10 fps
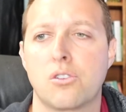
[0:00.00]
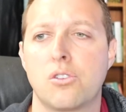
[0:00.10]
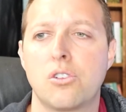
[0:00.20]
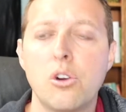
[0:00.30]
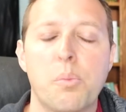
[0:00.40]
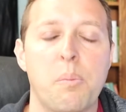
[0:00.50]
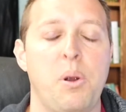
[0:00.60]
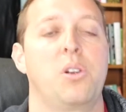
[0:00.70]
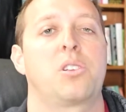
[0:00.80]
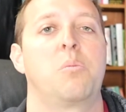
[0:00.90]
super
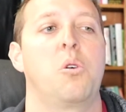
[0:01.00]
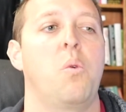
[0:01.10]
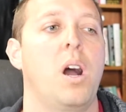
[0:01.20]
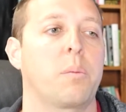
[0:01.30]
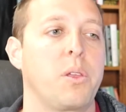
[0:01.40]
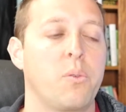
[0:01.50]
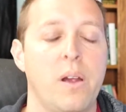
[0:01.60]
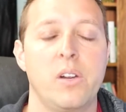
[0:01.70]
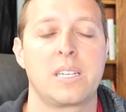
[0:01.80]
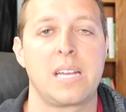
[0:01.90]
personable, walked me through
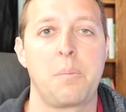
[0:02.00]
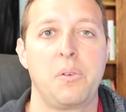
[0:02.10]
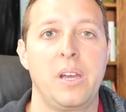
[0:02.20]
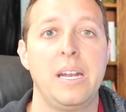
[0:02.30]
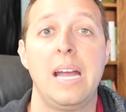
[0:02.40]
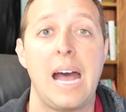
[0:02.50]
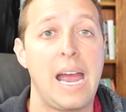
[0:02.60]
every step of it.